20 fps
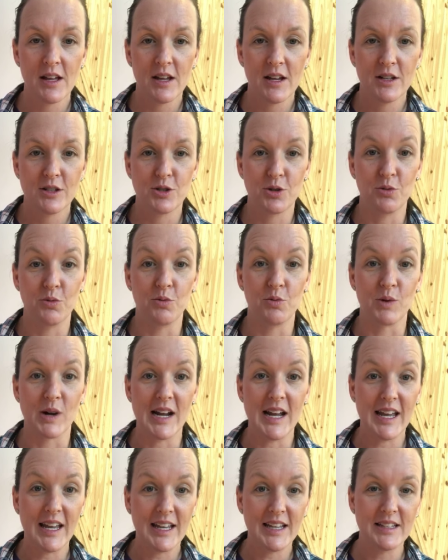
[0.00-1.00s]
to
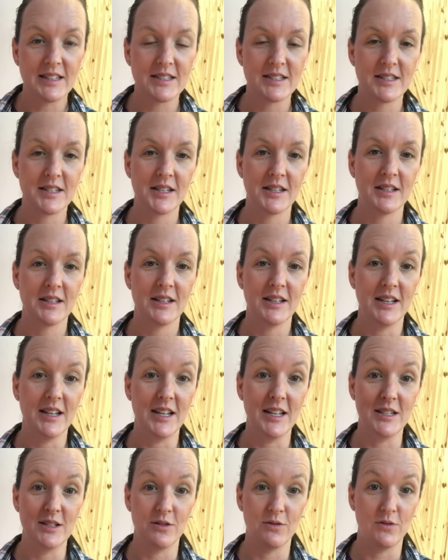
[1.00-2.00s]
raise
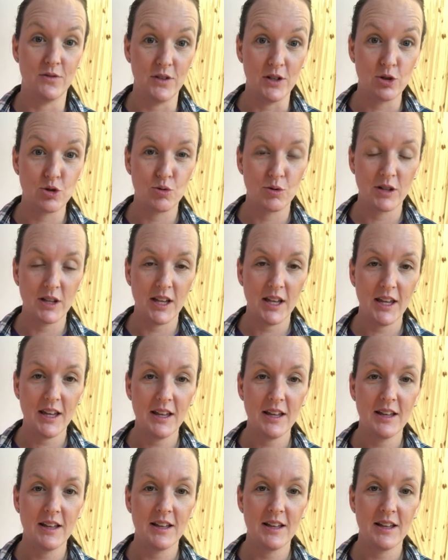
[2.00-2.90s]
individually